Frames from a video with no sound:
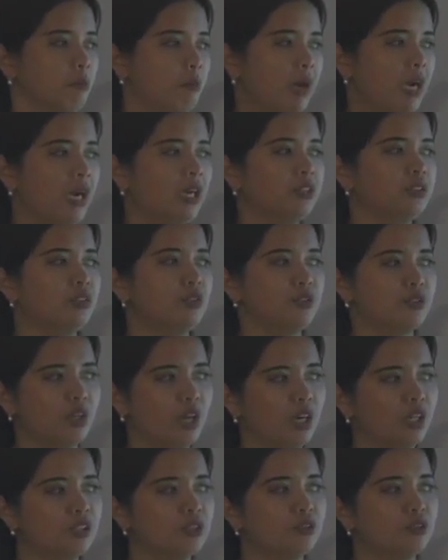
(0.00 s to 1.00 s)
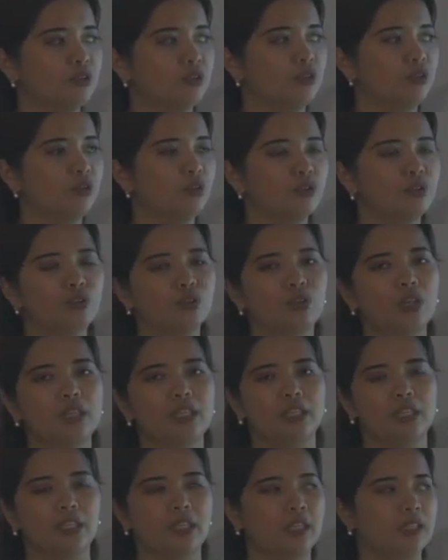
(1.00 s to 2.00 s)
but you try to look
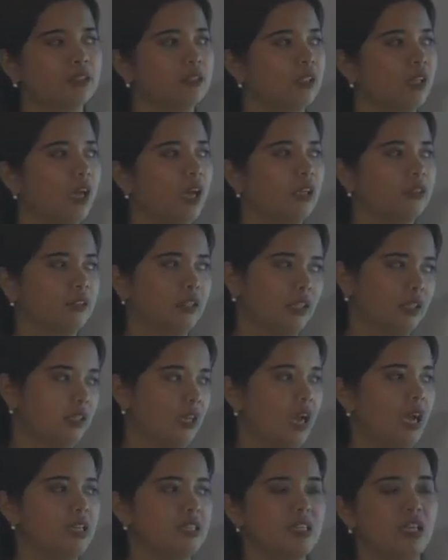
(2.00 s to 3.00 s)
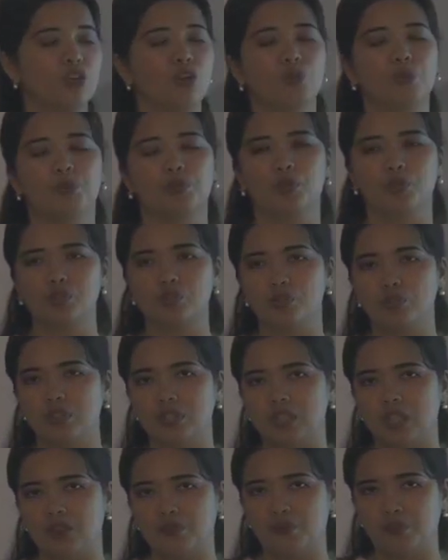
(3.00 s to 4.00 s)
at it as an
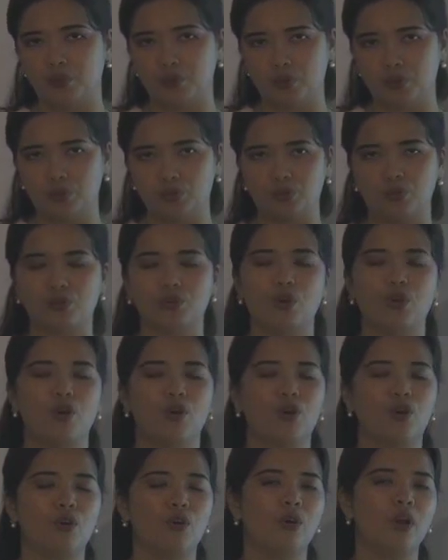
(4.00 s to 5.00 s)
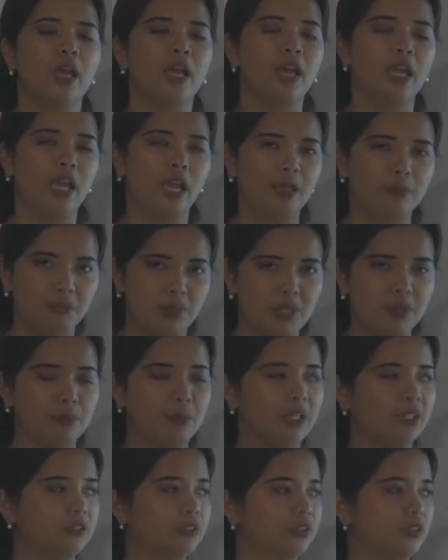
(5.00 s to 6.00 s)
opportunity for you to grow and be
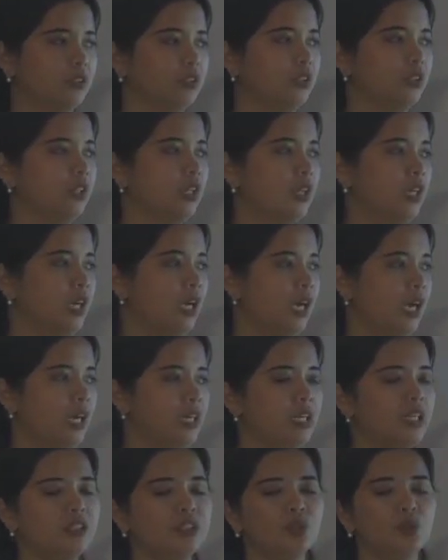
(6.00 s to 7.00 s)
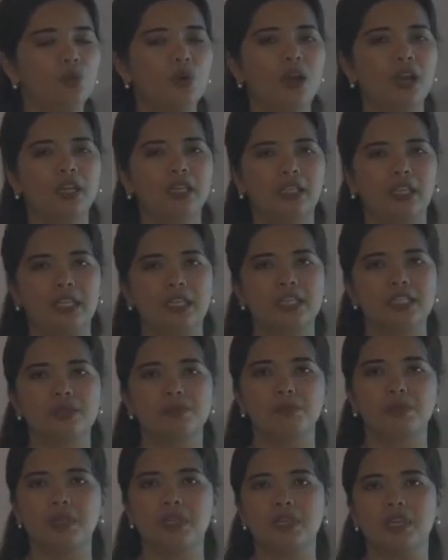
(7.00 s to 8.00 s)
better. Another one
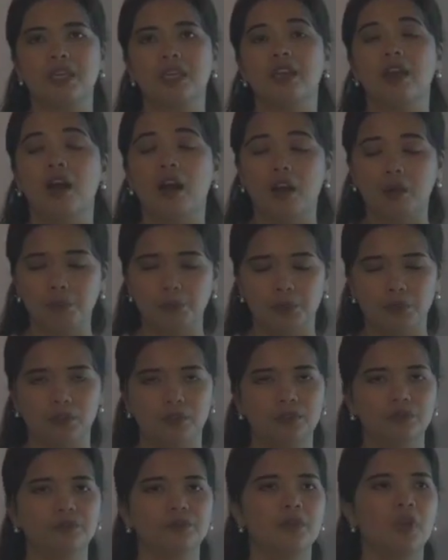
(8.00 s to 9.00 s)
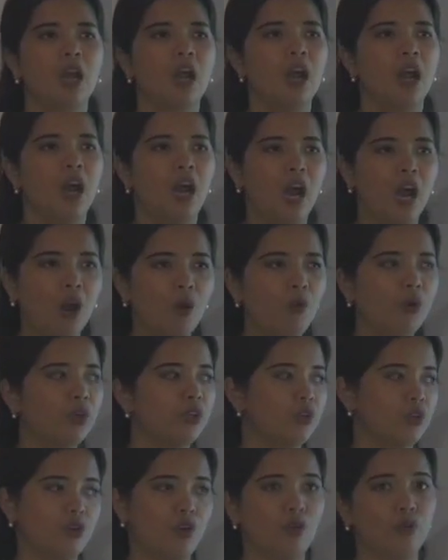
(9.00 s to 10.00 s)
is being humble. How
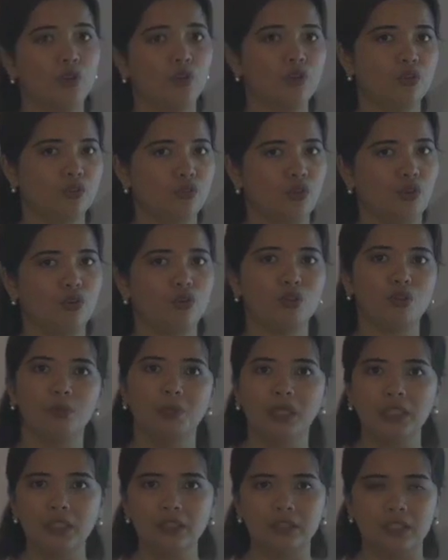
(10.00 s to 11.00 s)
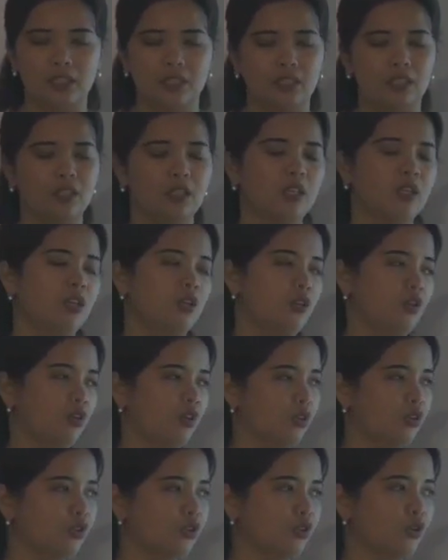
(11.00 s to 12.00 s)
are you going to show humility? You
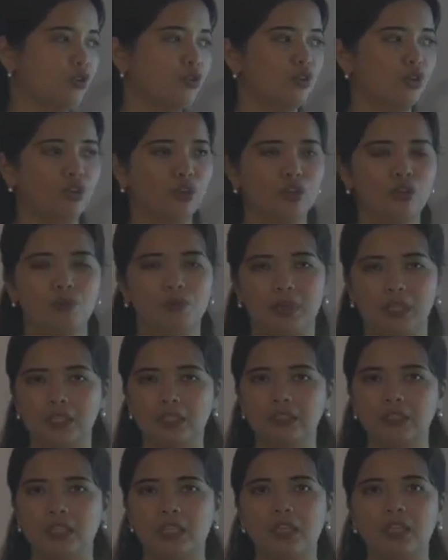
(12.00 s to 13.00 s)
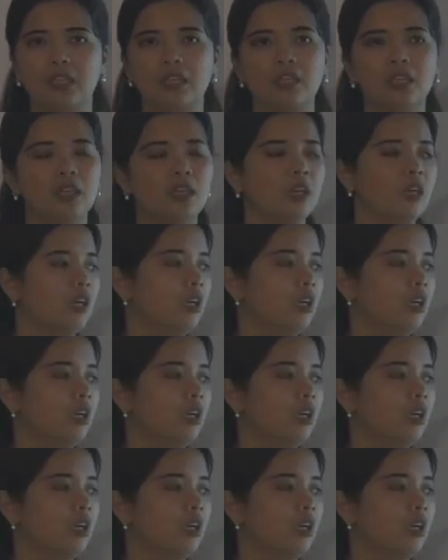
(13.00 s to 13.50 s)
can show your humility